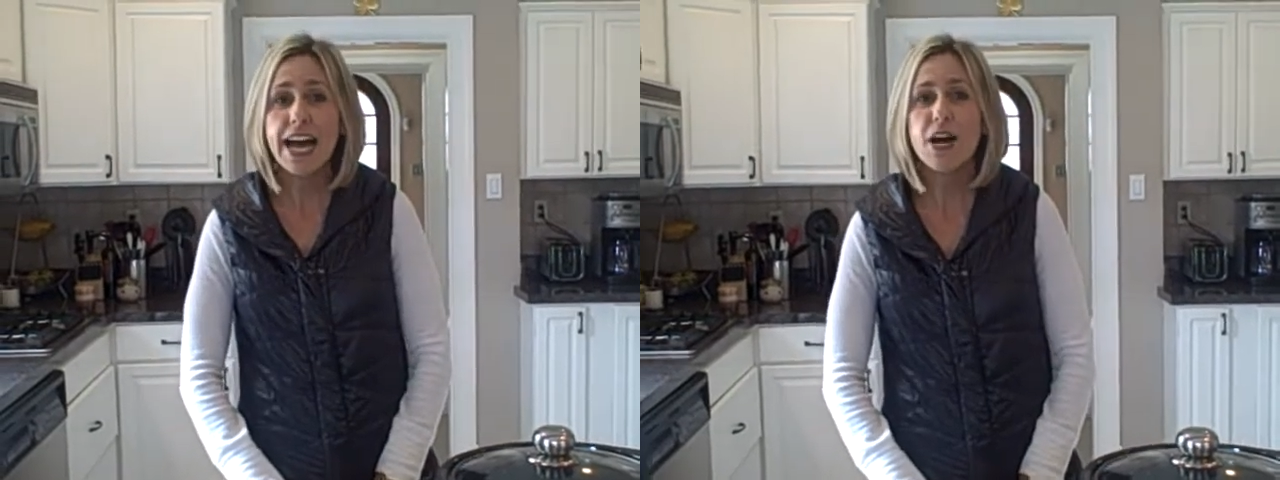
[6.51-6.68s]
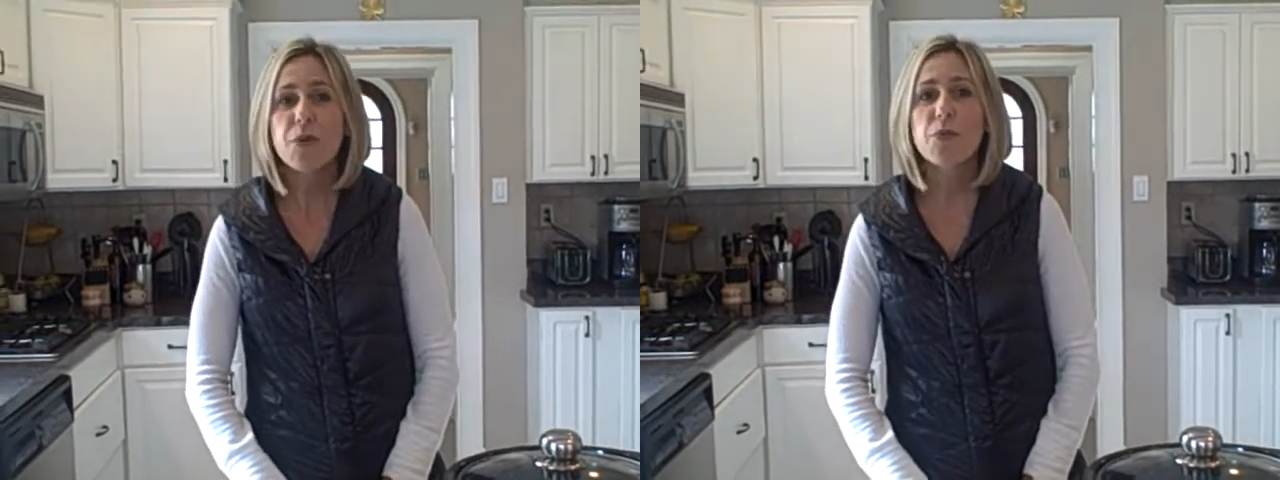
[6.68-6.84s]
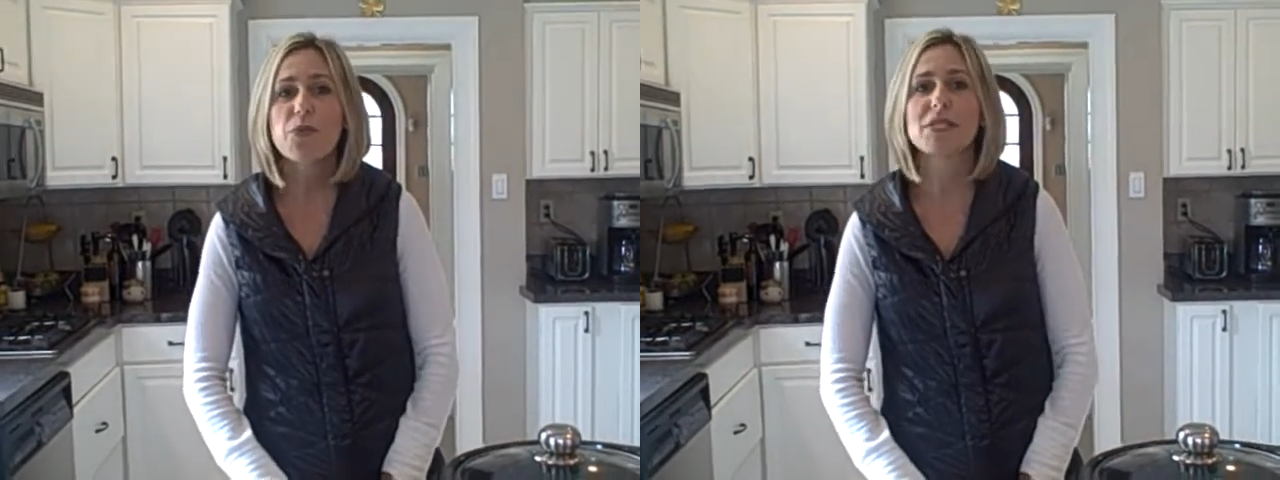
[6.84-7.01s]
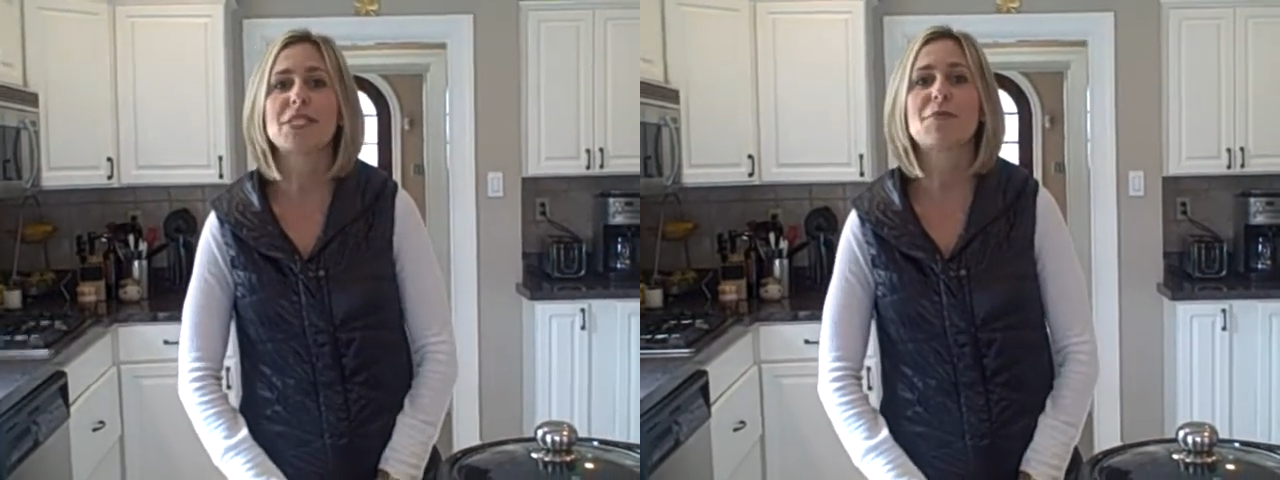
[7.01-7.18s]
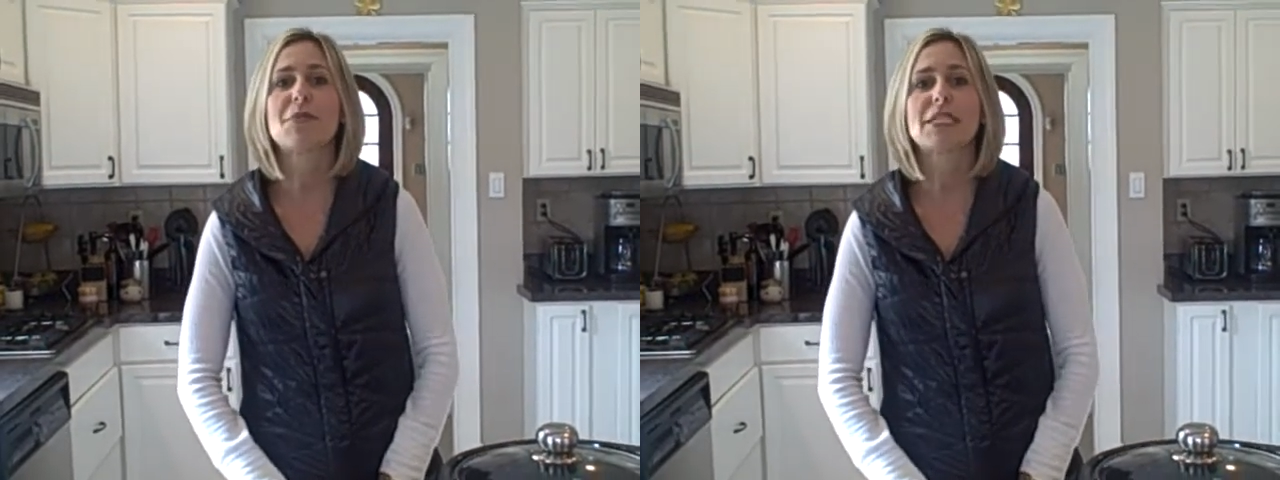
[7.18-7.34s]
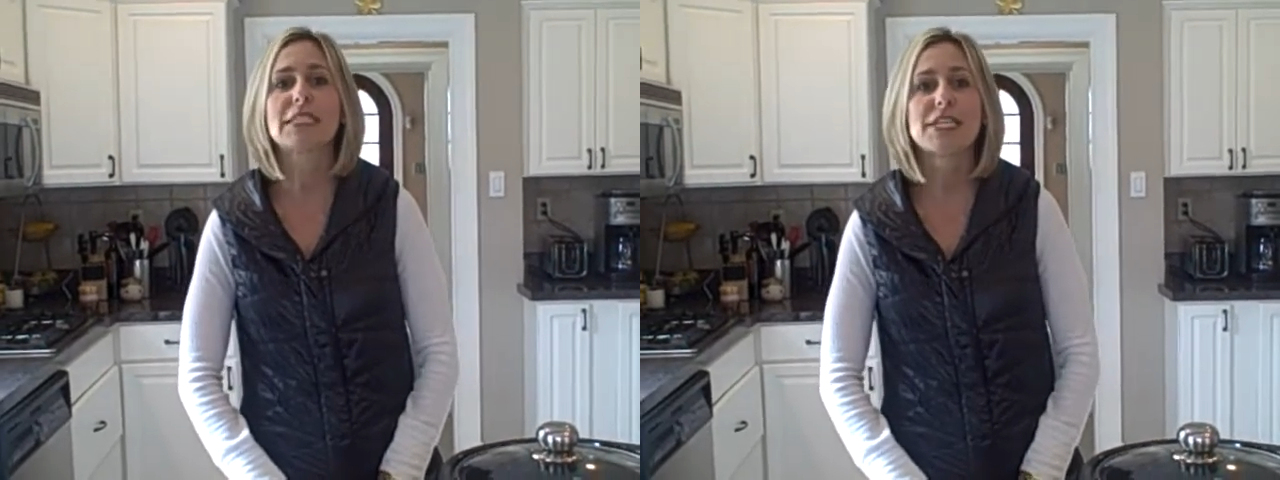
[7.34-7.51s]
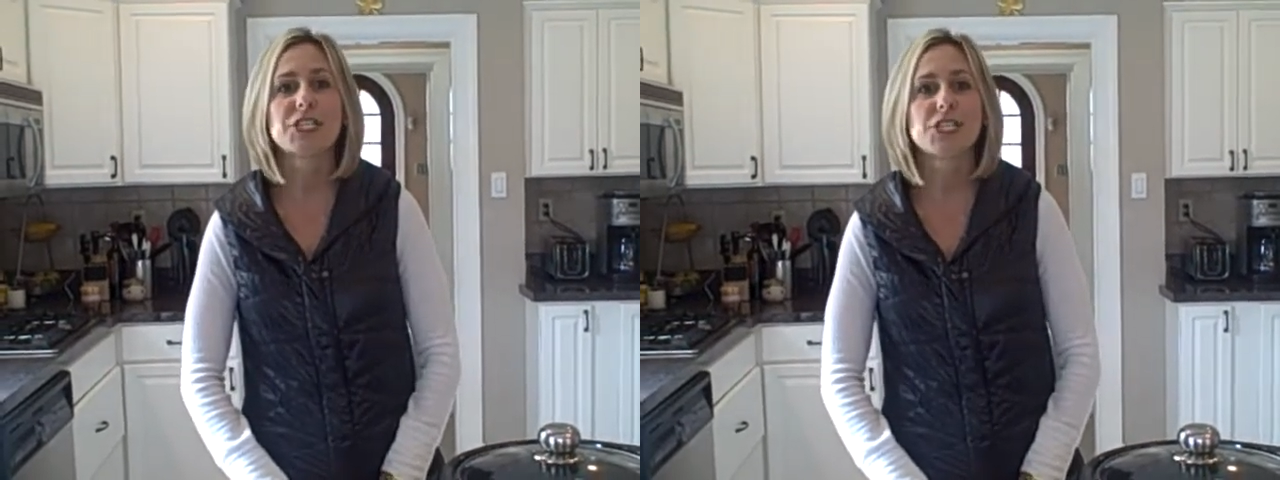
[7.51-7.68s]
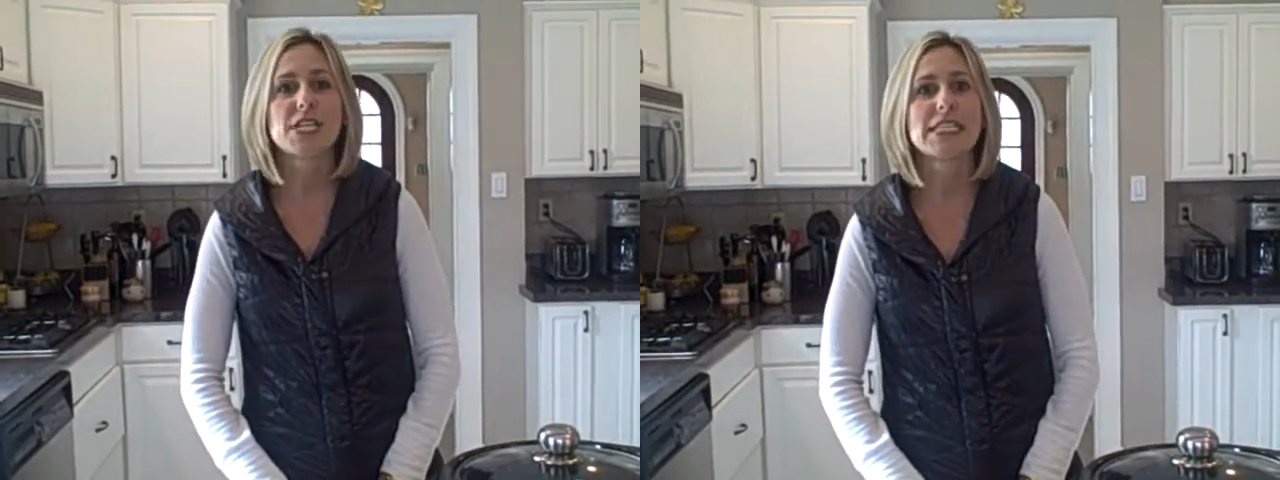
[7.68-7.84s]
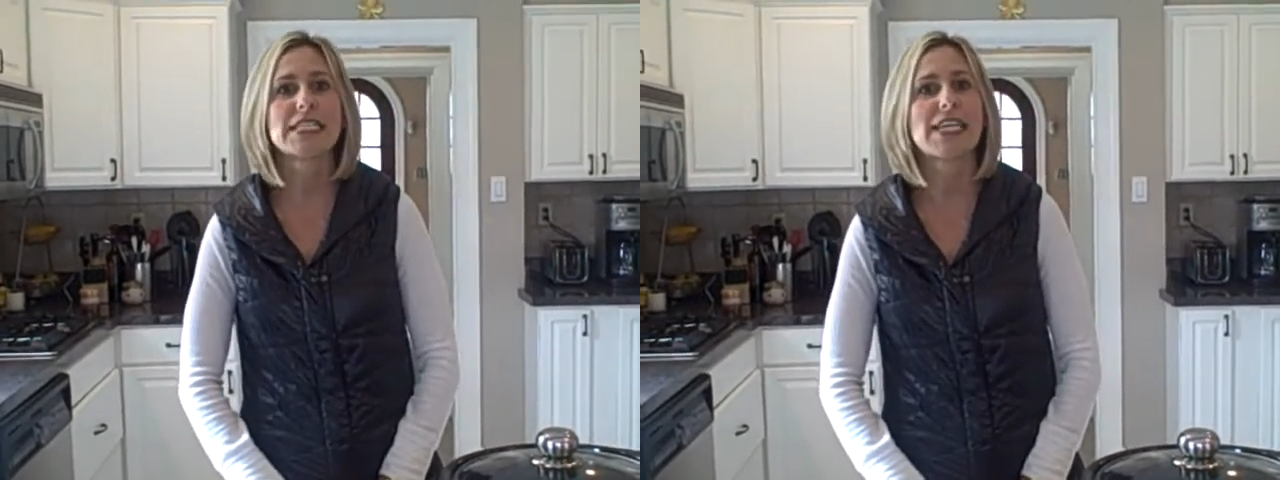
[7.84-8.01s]
help with some
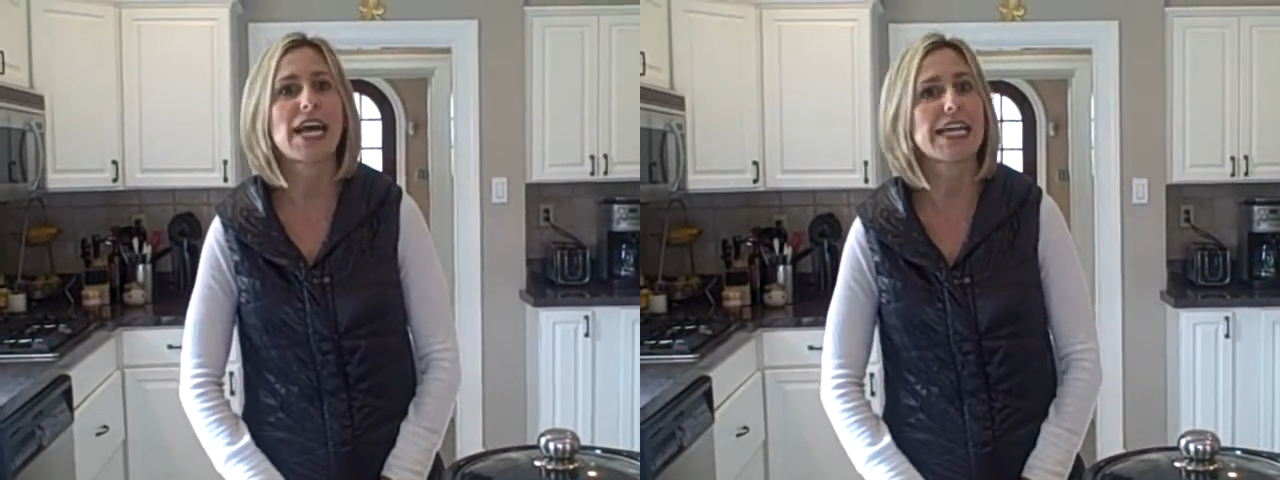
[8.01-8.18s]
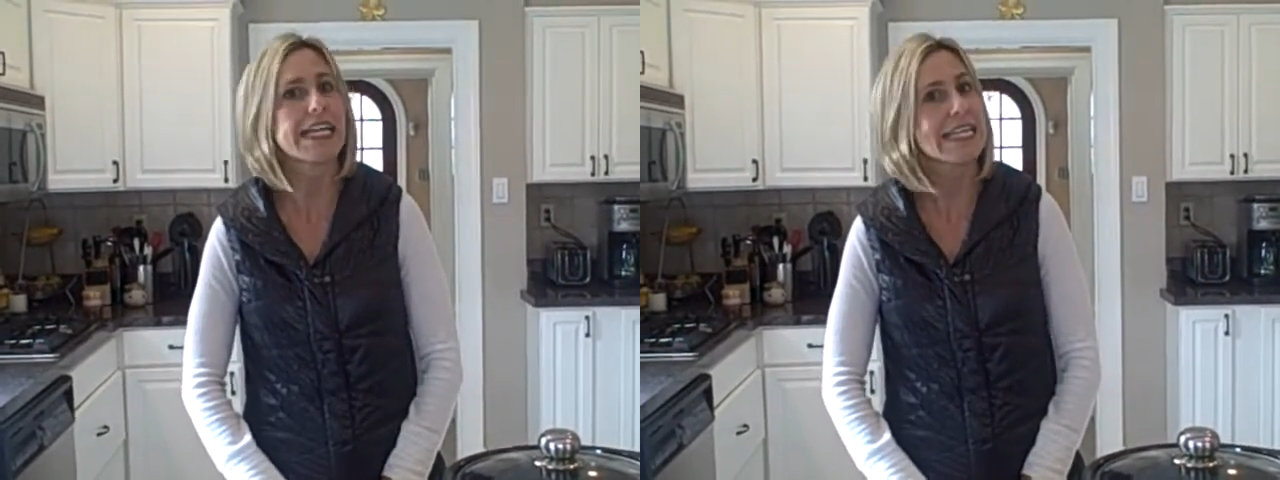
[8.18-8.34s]
delicious yet